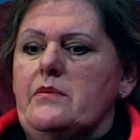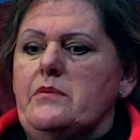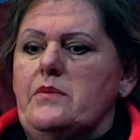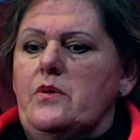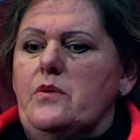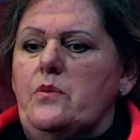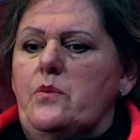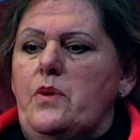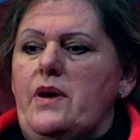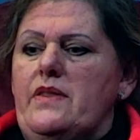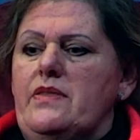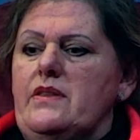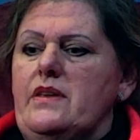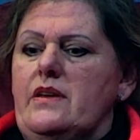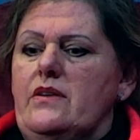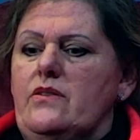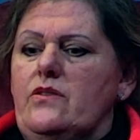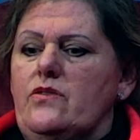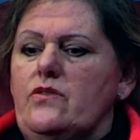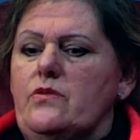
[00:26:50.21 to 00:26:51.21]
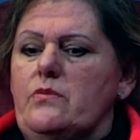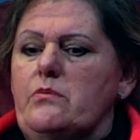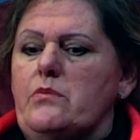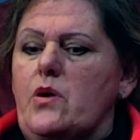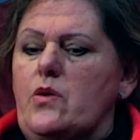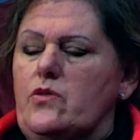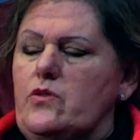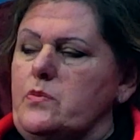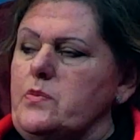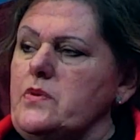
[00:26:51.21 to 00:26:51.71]
when there's
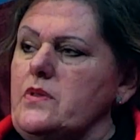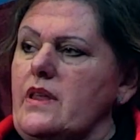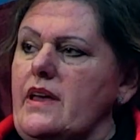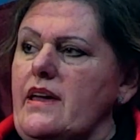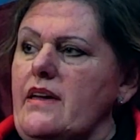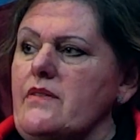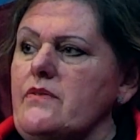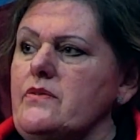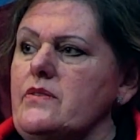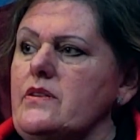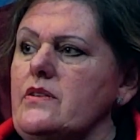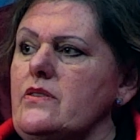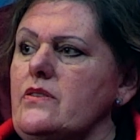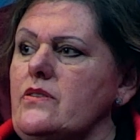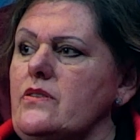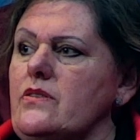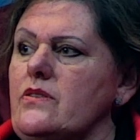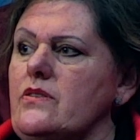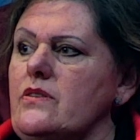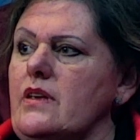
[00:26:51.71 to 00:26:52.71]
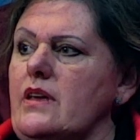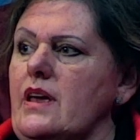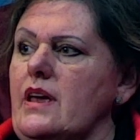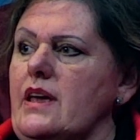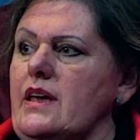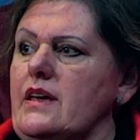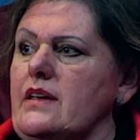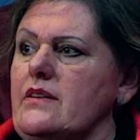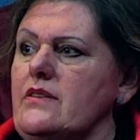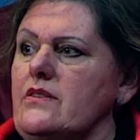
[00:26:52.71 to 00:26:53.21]
multiple efforts
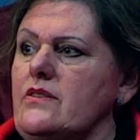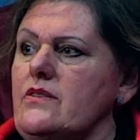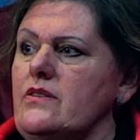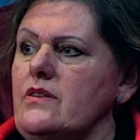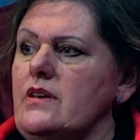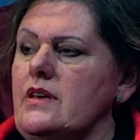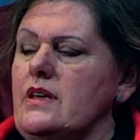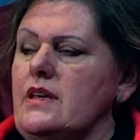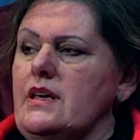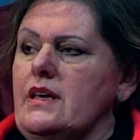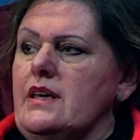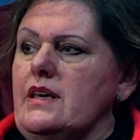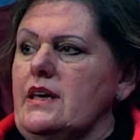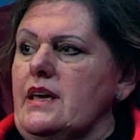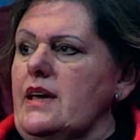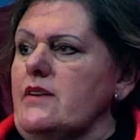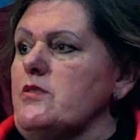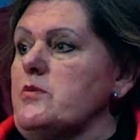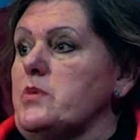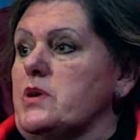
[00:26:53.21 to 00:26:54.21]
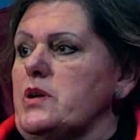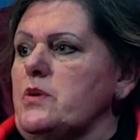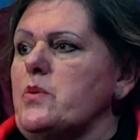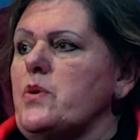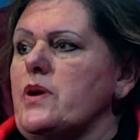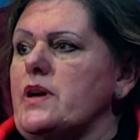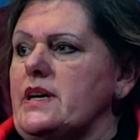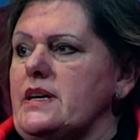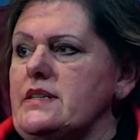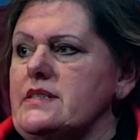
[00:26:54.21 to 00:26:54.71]
and everybody
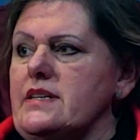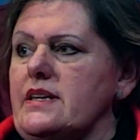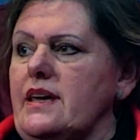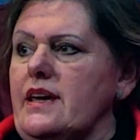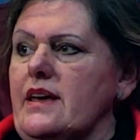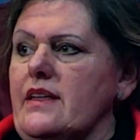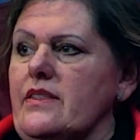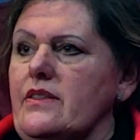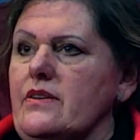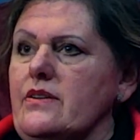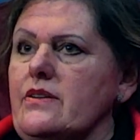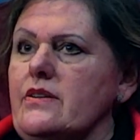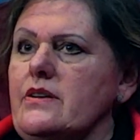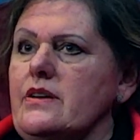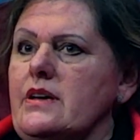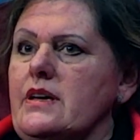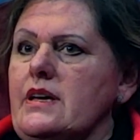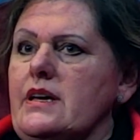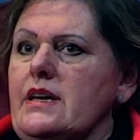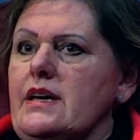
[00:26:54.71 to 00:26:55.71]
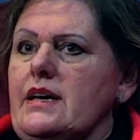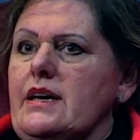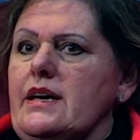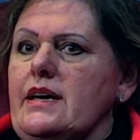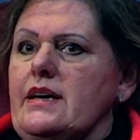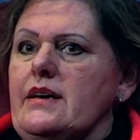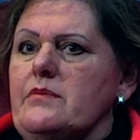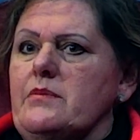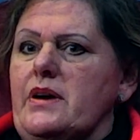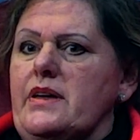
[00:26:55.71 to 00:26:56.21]
working together.
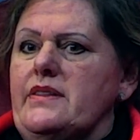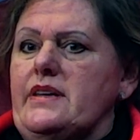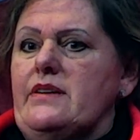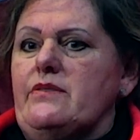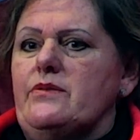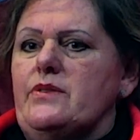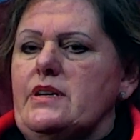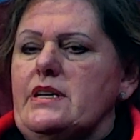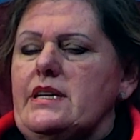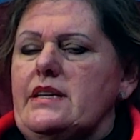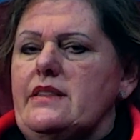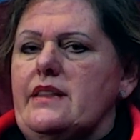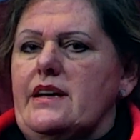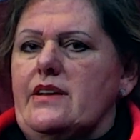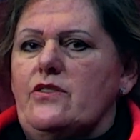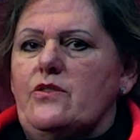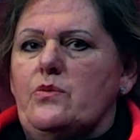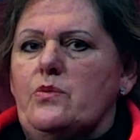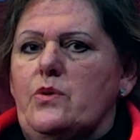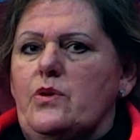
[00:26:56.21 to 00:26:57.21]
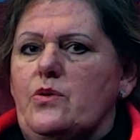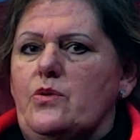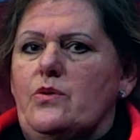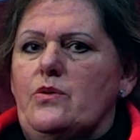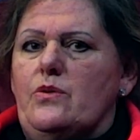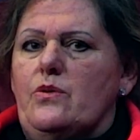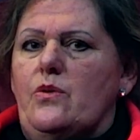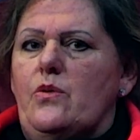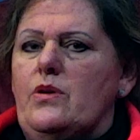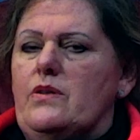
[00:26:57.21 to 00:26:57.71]
I think really that's what
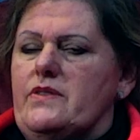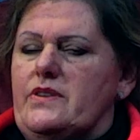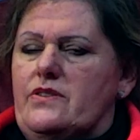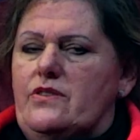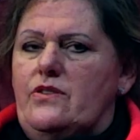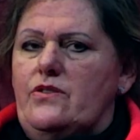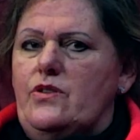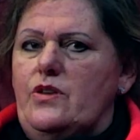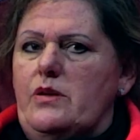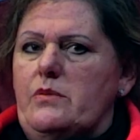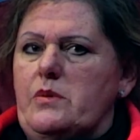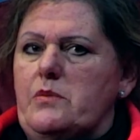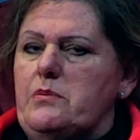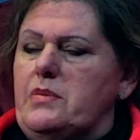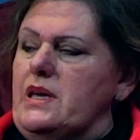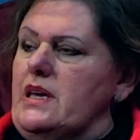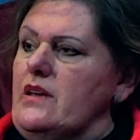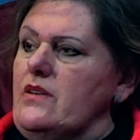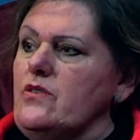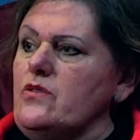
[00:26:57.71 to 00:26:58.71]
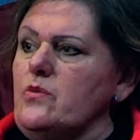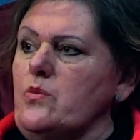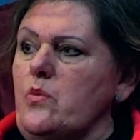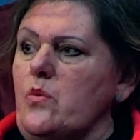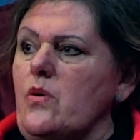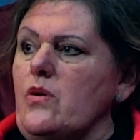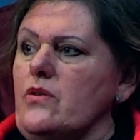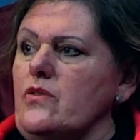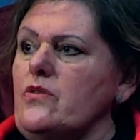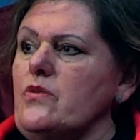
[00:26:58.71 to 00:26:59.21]
all of us as human beings
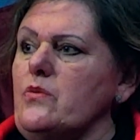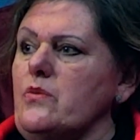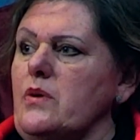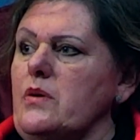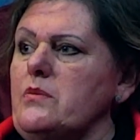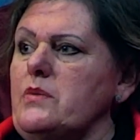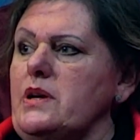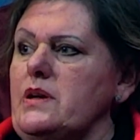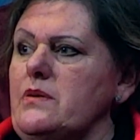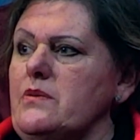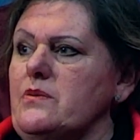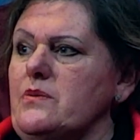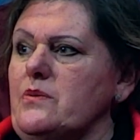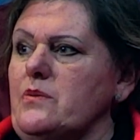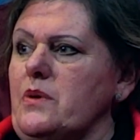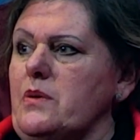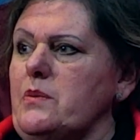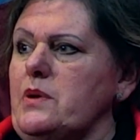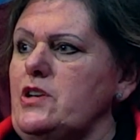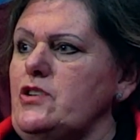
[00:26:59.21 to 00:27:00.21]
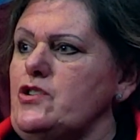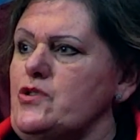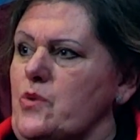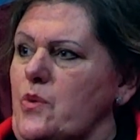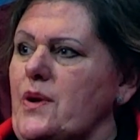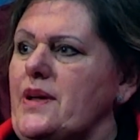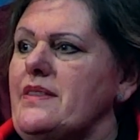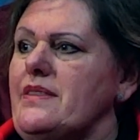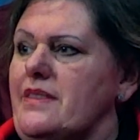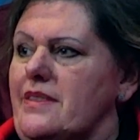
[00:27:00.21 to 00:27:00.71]
want when we
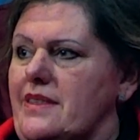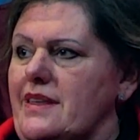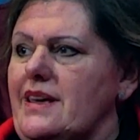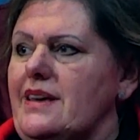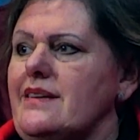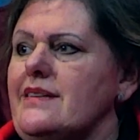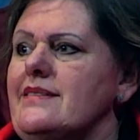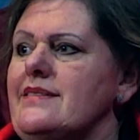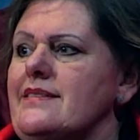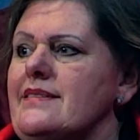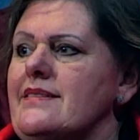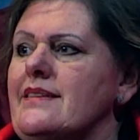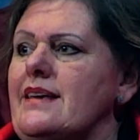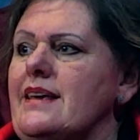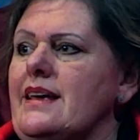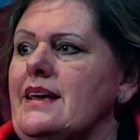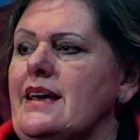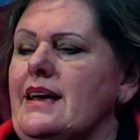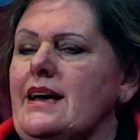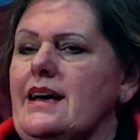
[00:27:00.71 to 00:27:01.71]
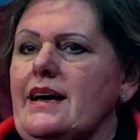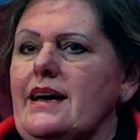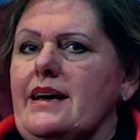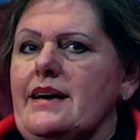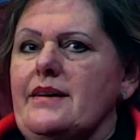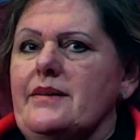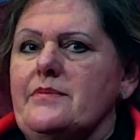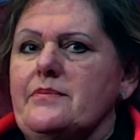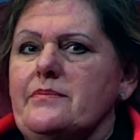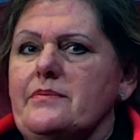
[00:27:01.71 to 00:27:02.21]
join things.
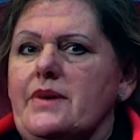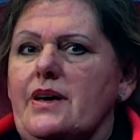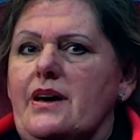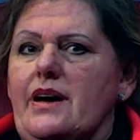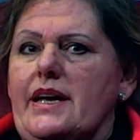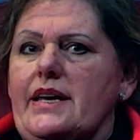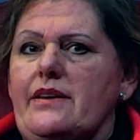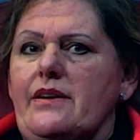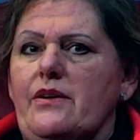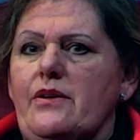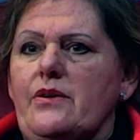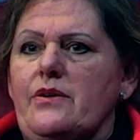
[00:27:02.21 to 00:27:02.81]
I know